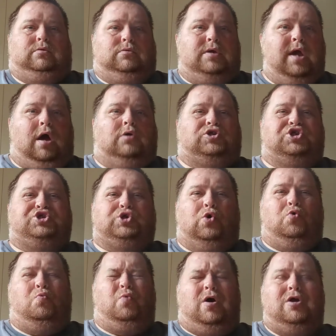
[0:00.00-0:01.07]
Yeah, so
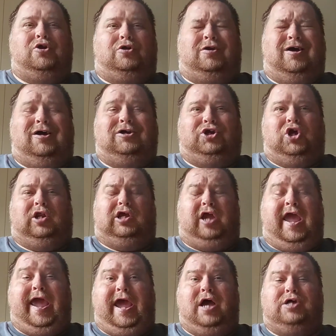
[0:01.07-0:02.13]
what, you're not getting
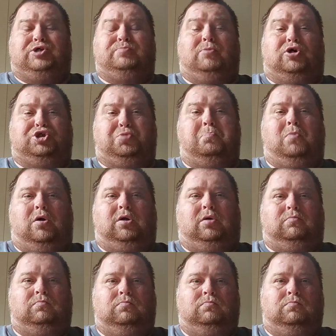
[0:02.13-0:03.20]
as much money.
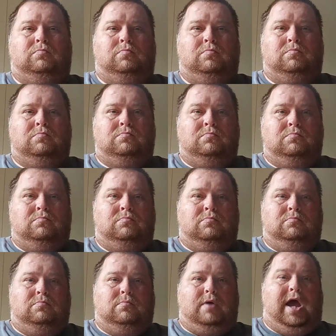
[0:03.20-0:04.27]

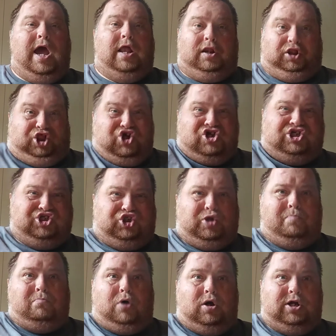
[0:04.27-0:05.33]
At least the
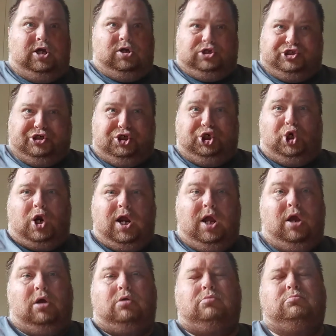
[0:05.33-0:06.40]
money is in your
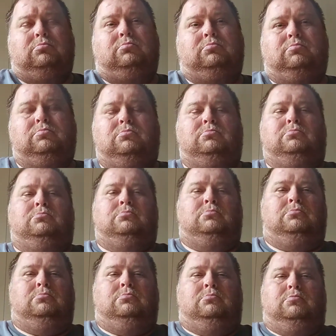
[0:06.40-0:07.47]
hand.
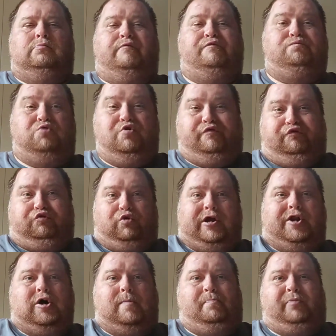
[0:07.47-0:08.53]
You freed
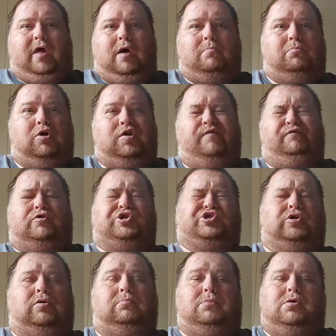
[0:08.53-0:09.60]
up that money for
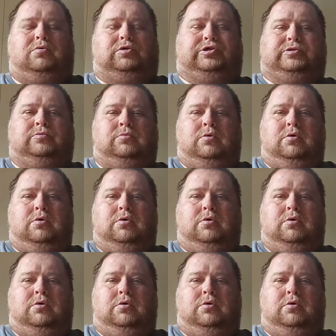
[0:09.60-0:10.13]
something else.